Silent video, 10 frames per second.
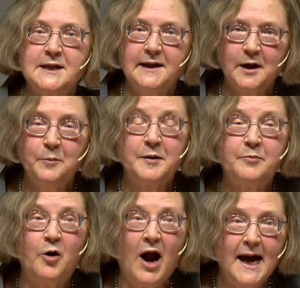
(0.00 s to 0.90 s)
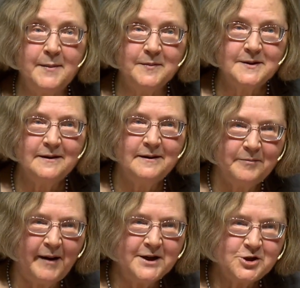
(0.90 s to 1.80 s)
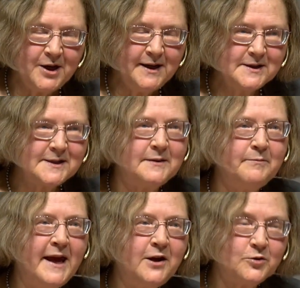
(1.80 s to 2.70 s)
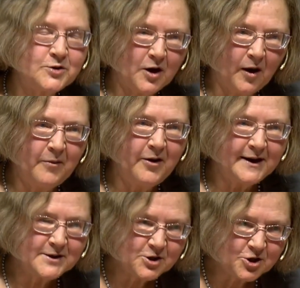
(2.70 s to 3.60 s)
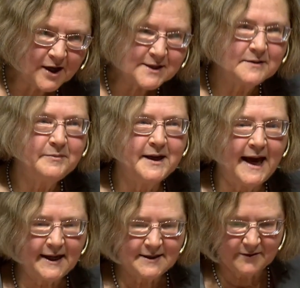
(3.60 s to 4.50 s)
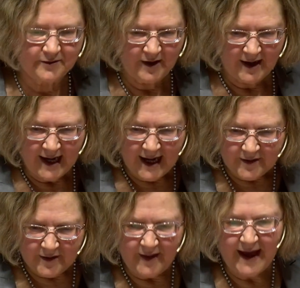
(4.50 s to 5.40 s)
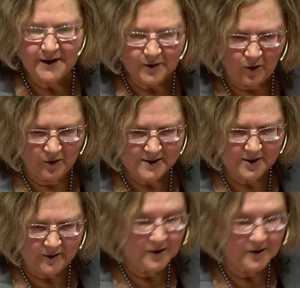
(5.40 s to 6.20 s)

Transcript: is a little bit primed by genes that make your telomerase just a bit active, that also